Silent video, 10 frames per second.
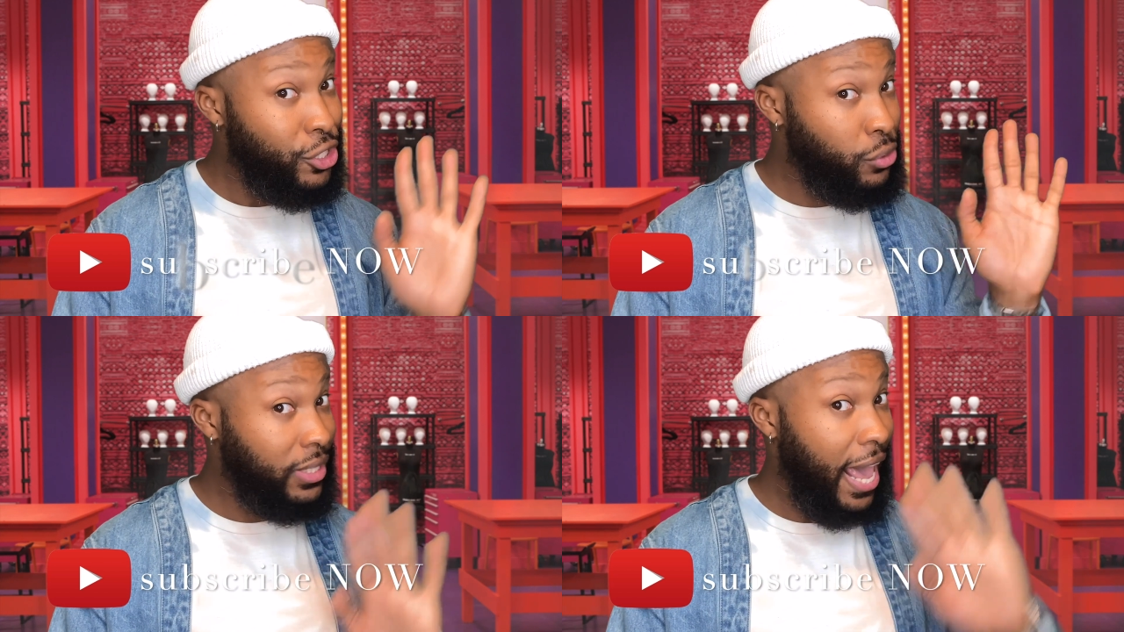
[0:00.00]

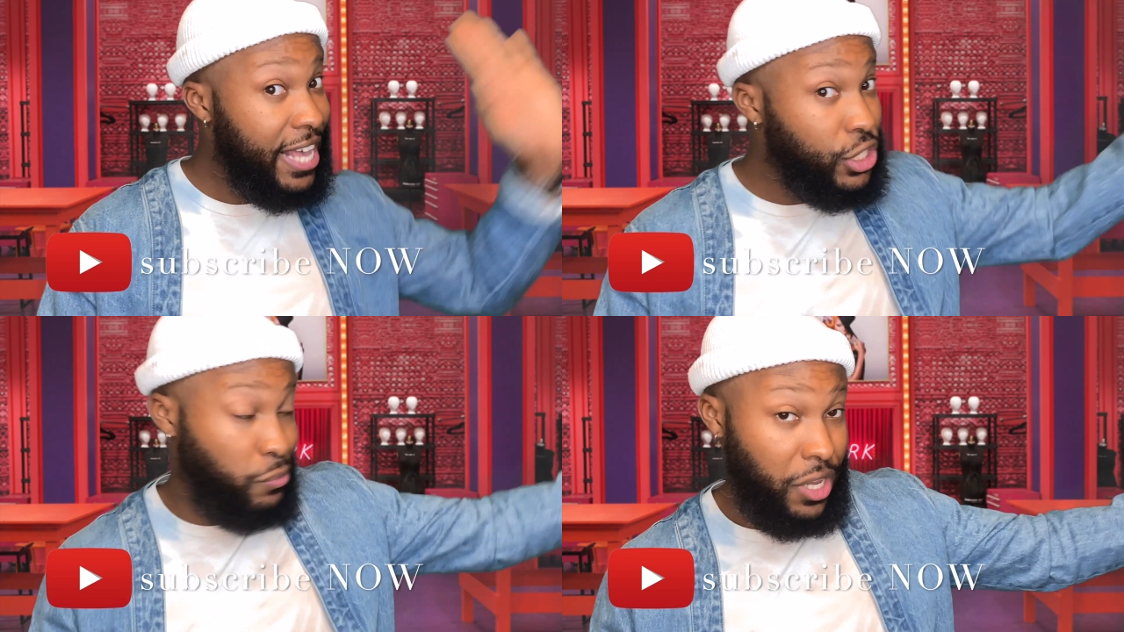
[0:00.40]
you,
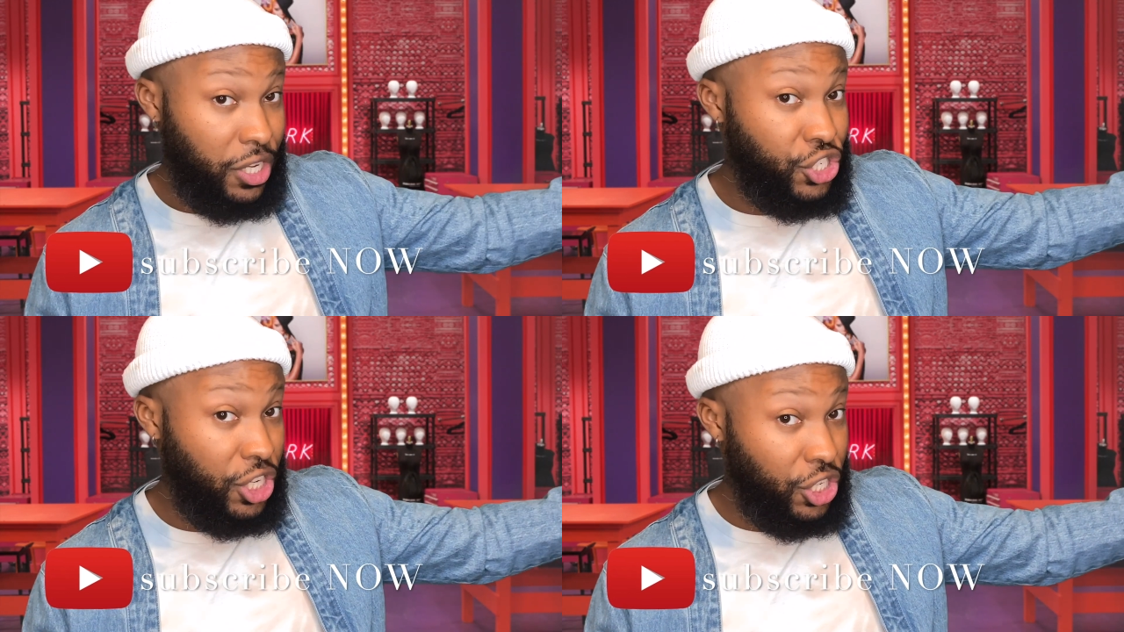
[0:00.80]
last week
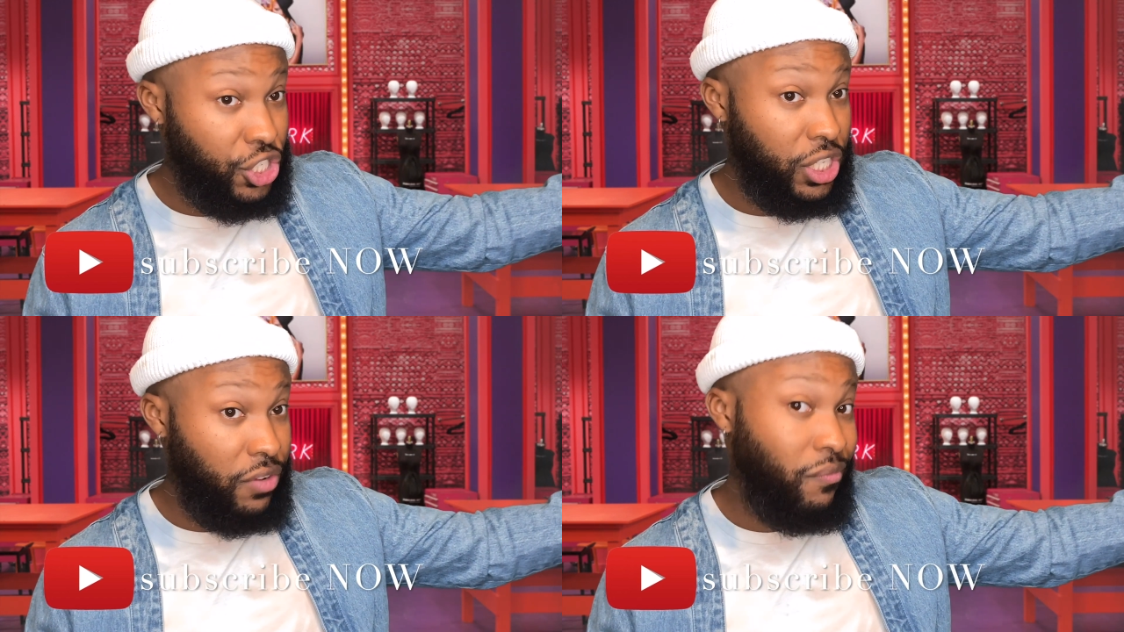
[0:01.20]
she
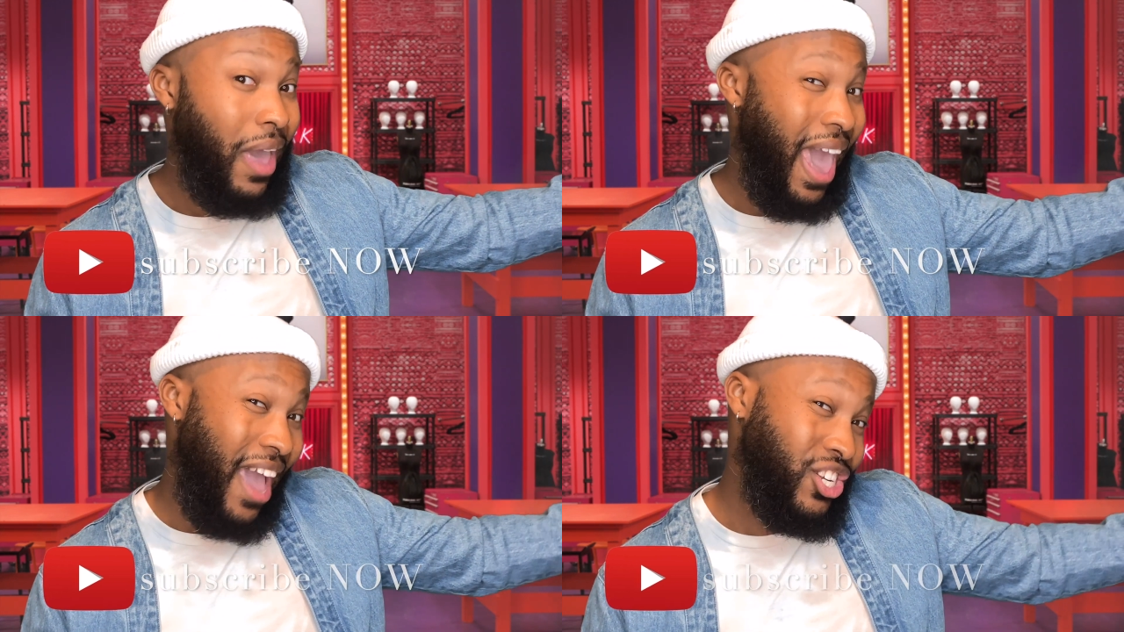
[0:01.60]
should have
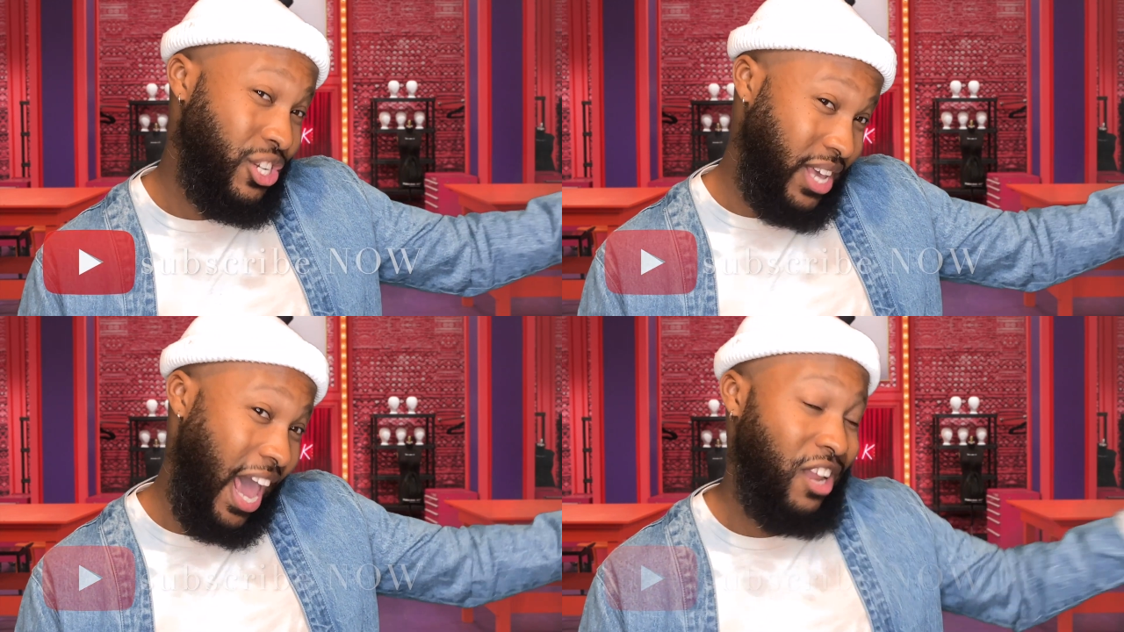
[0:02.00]

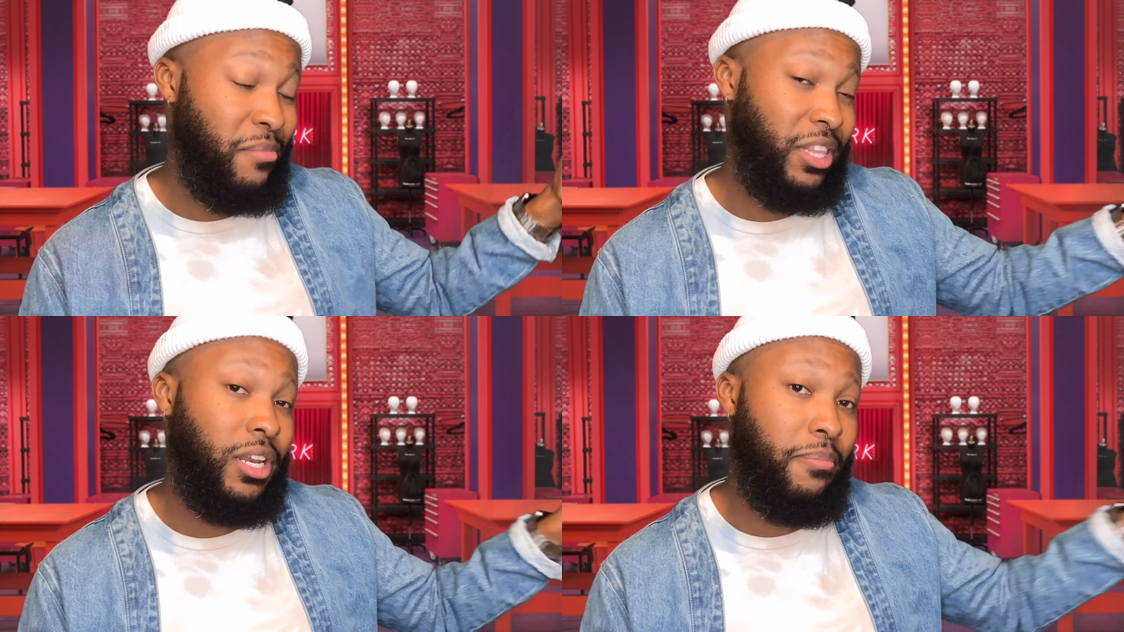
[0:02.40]
actually kind of
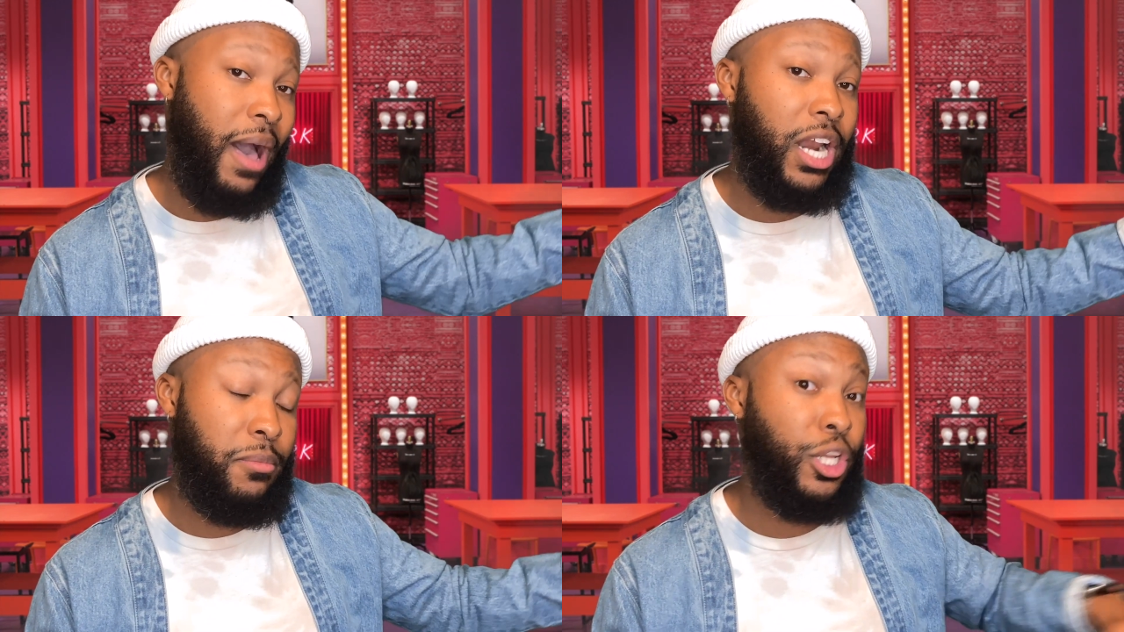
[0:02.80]
been in the
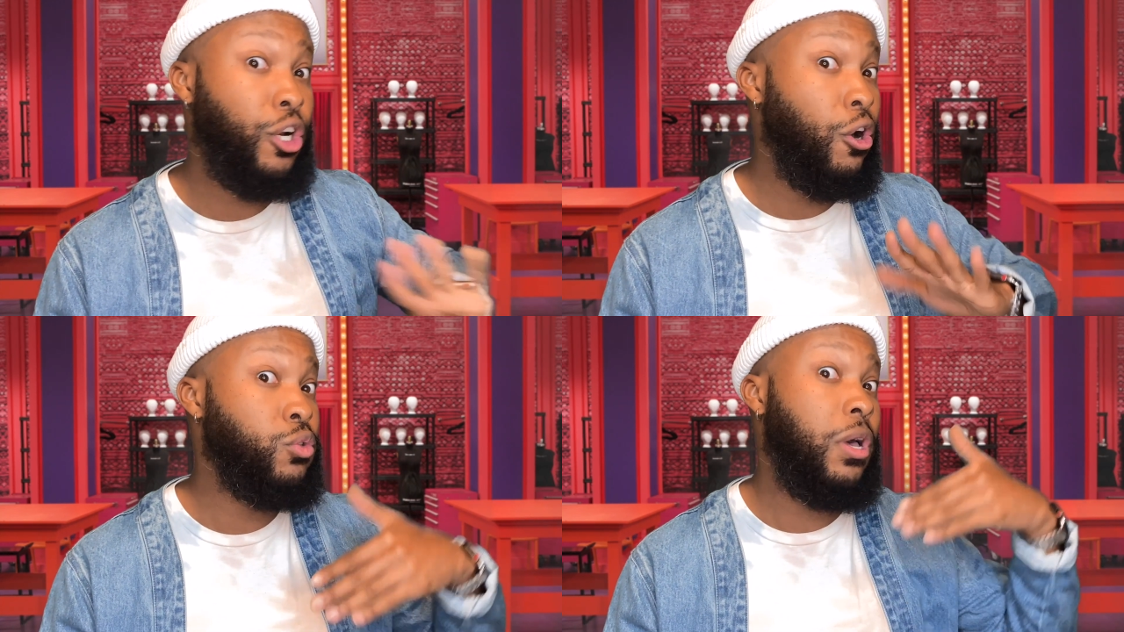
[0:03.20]
bottom, and the
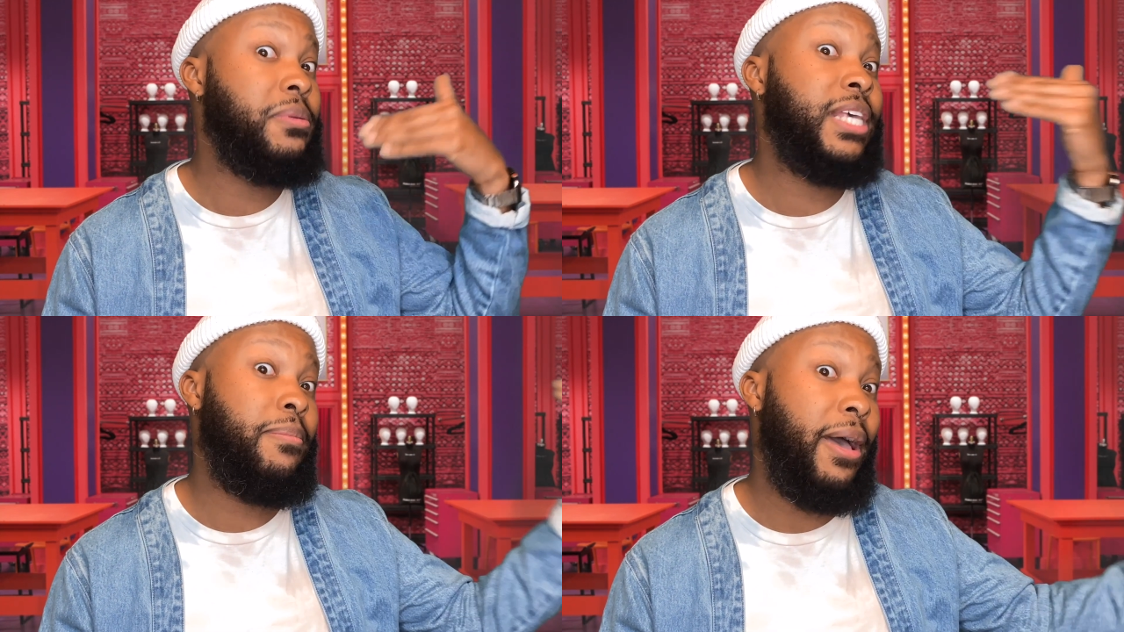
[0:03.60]
girls were
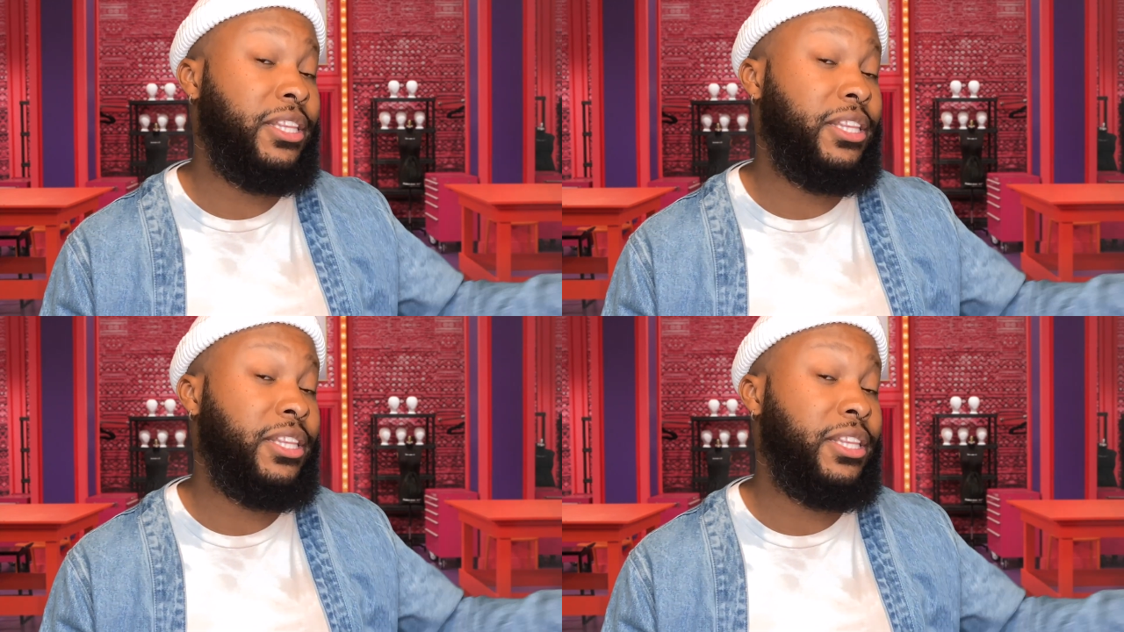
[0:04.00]
upset about